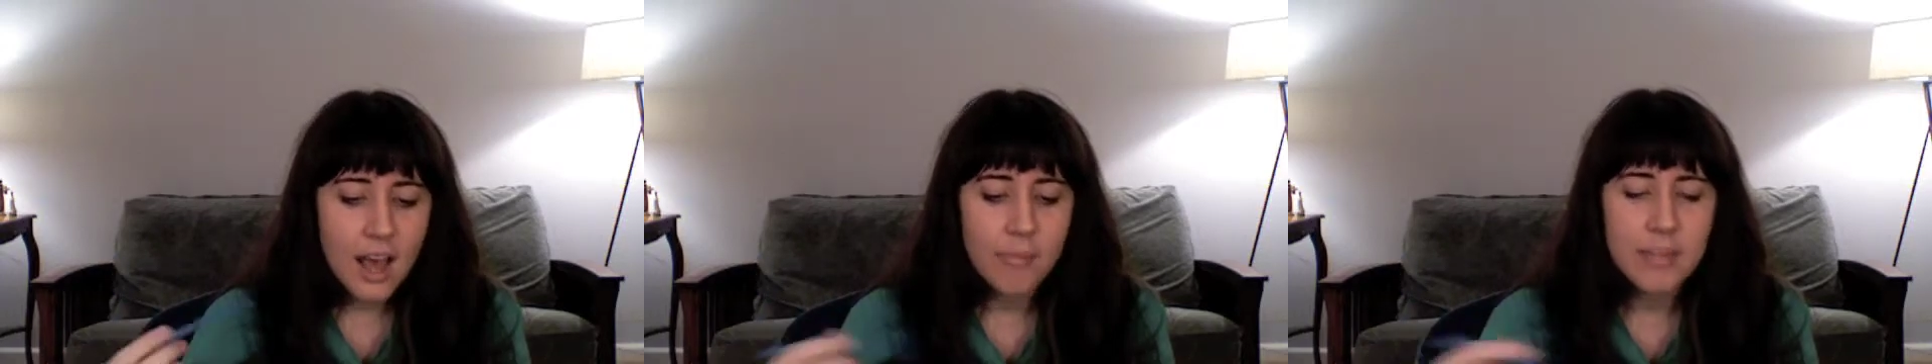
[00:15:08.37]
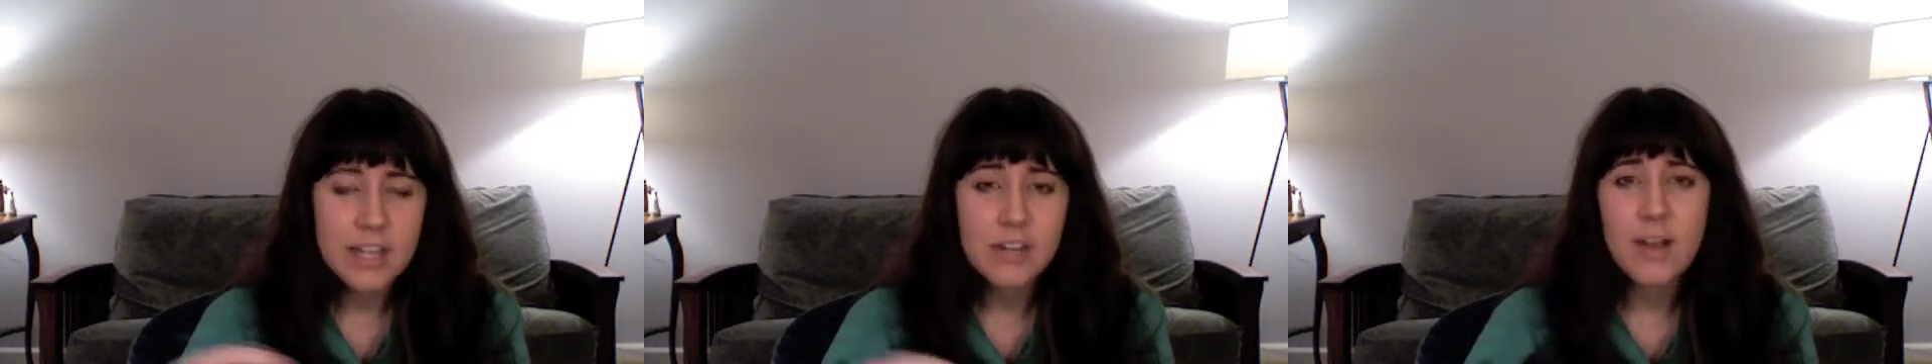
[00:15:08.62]

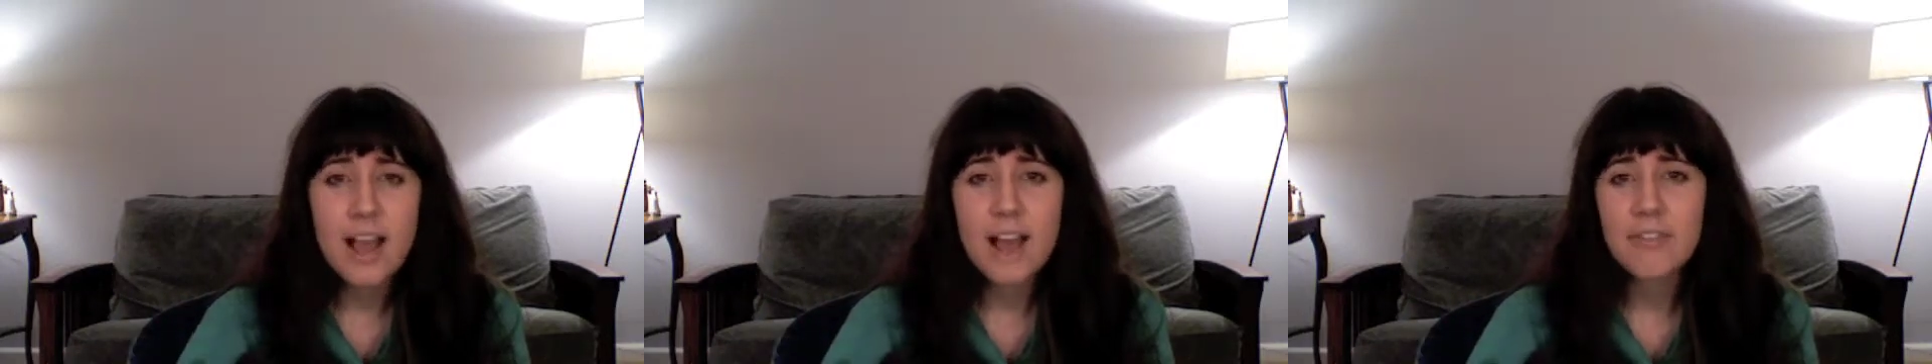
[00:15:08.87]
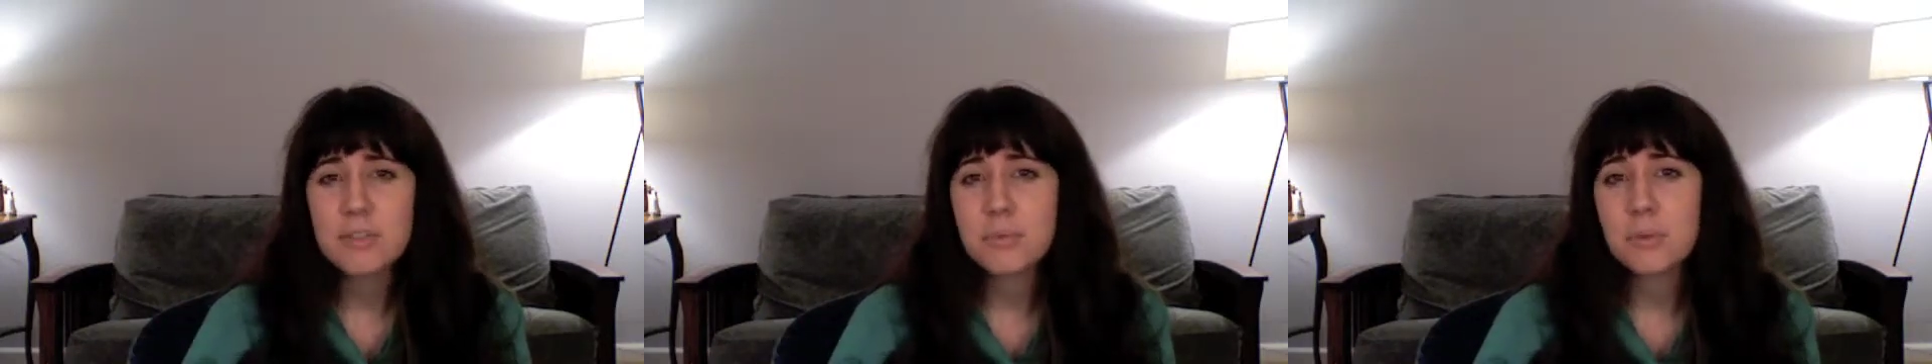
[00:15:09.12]
They don't
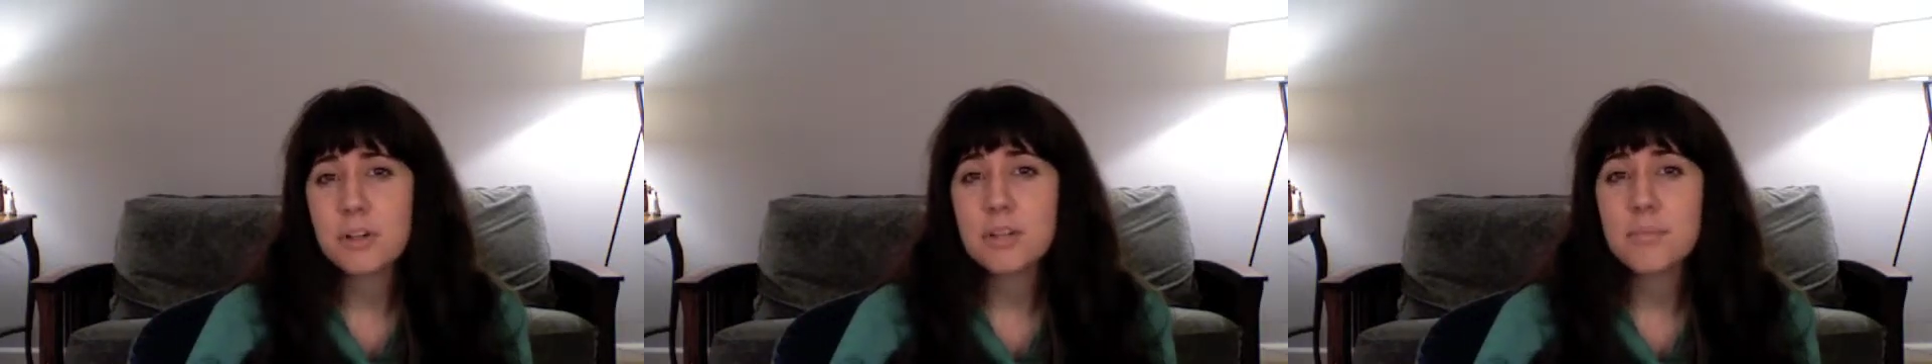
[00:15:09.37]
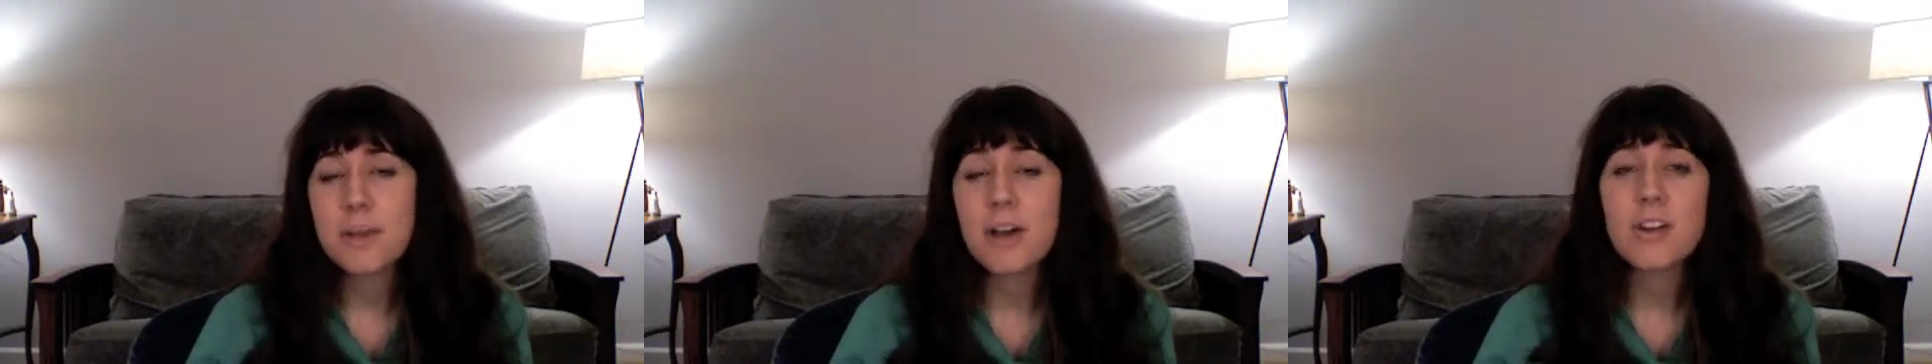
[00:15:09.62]
have to worry
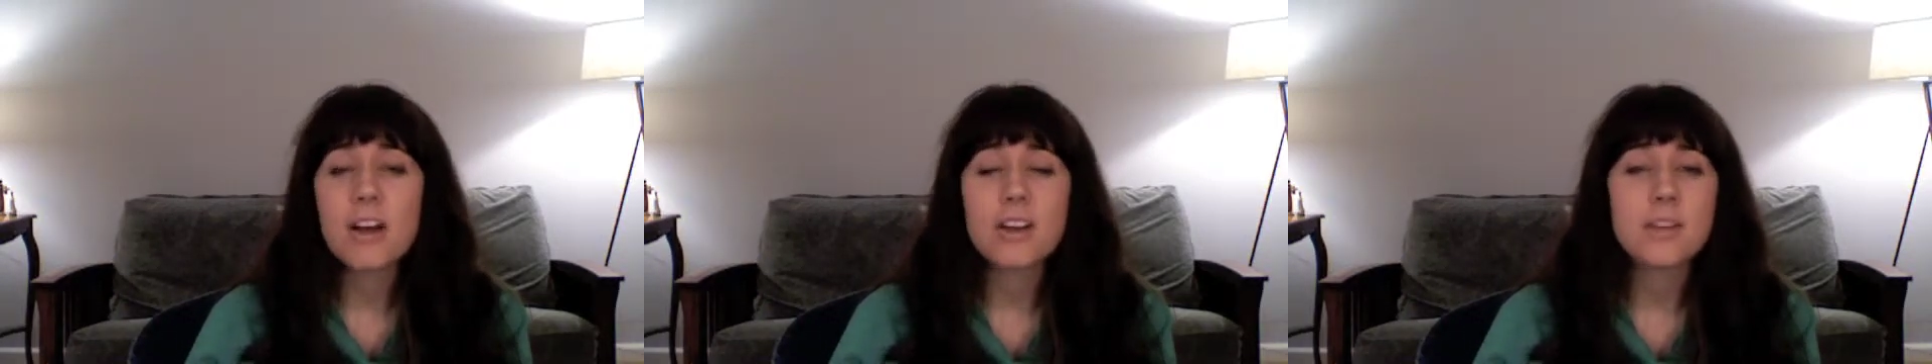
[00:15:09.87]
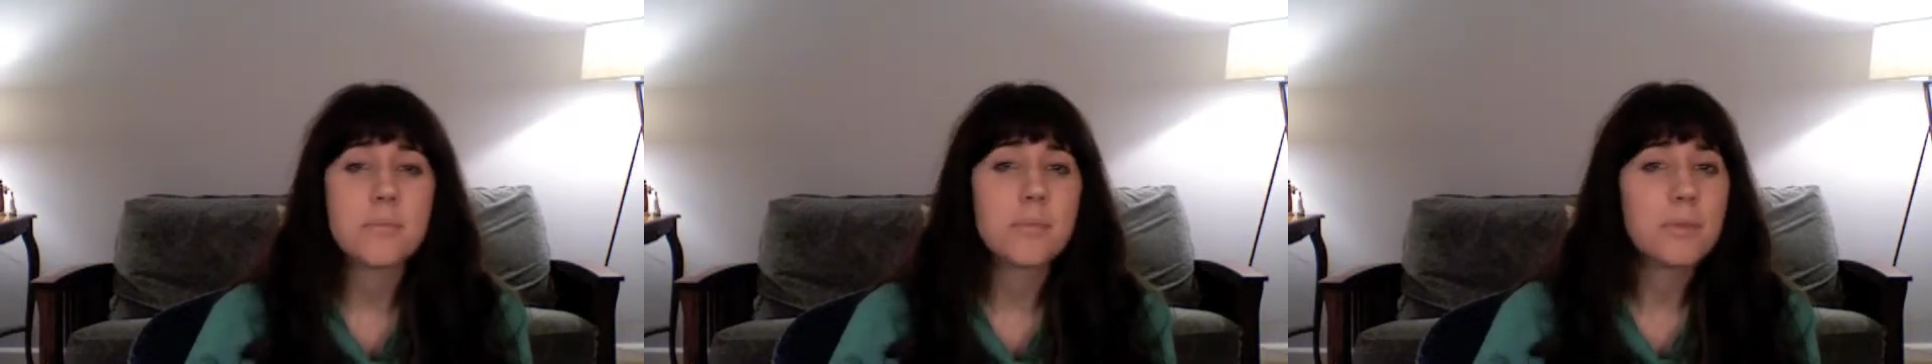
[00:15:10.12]
about
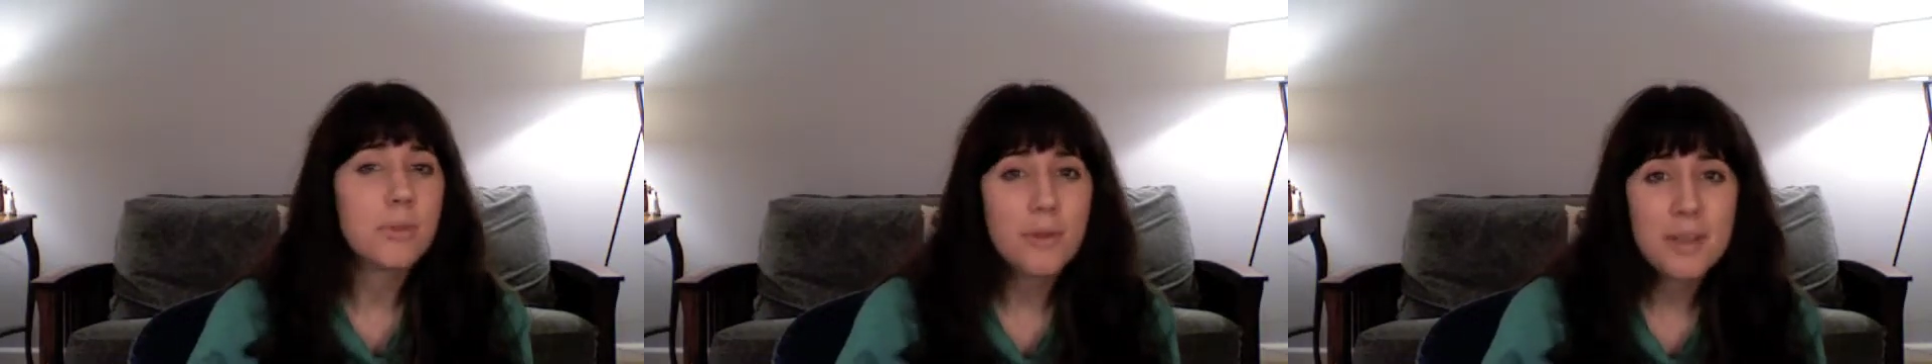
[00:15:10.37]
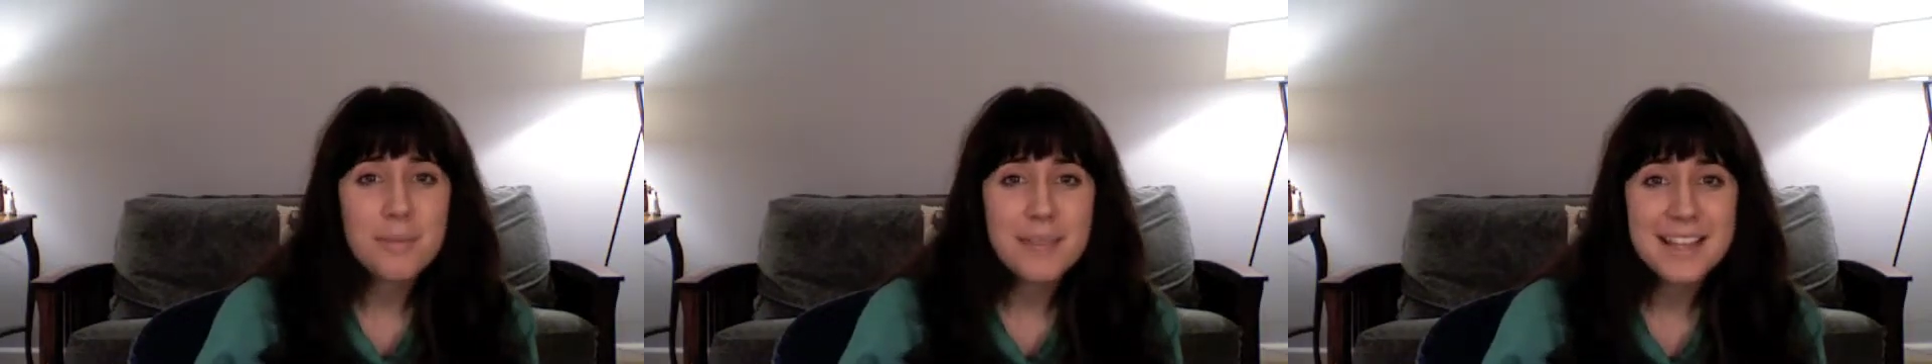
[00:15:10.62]

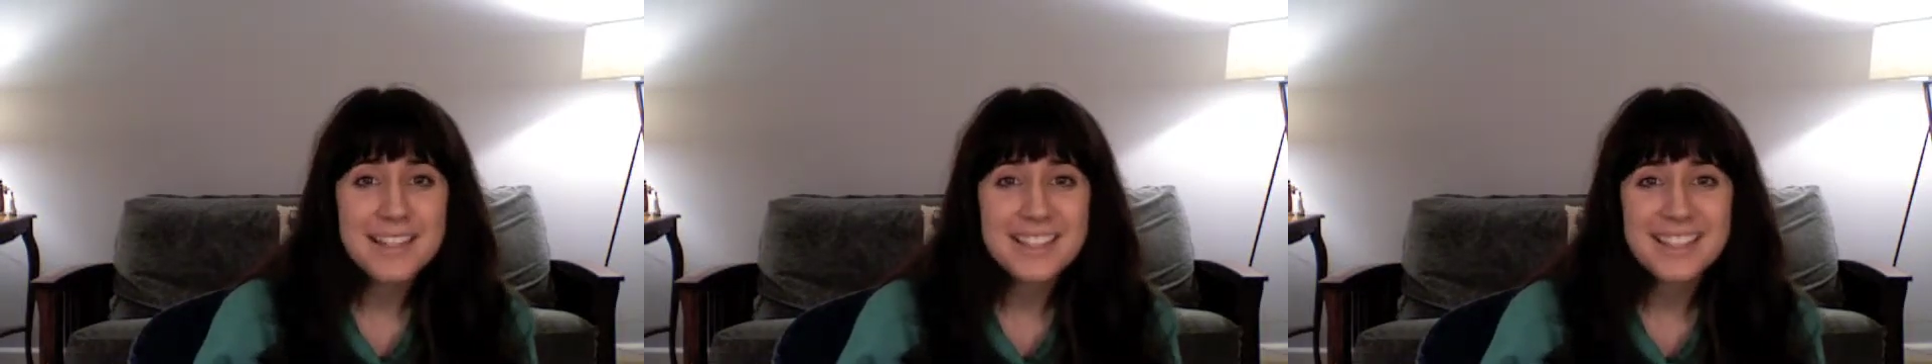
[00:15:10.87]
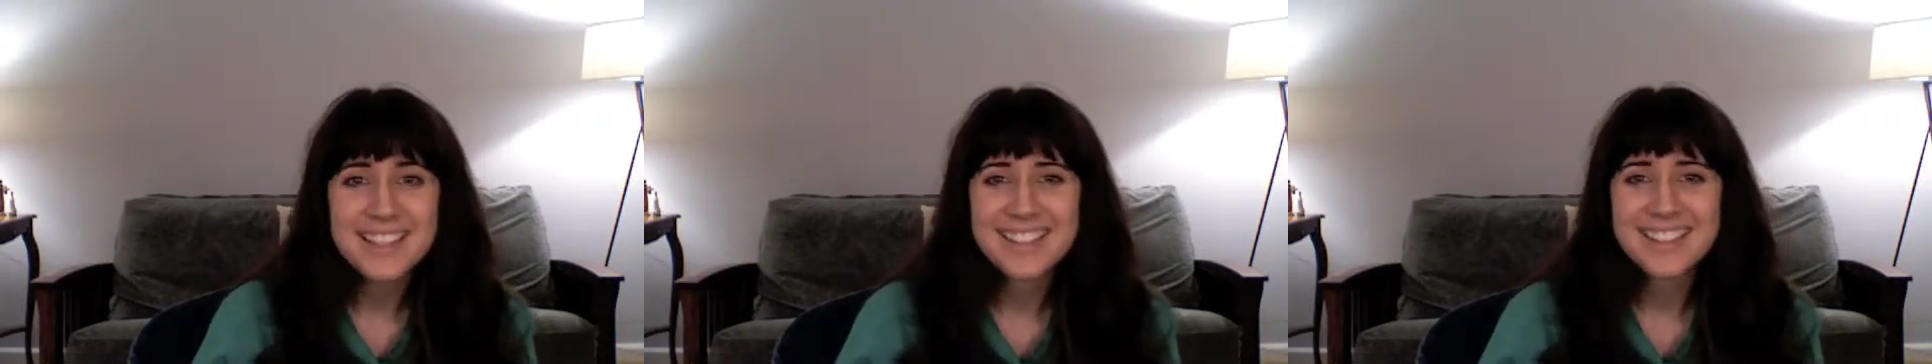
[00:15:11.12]
unemployment,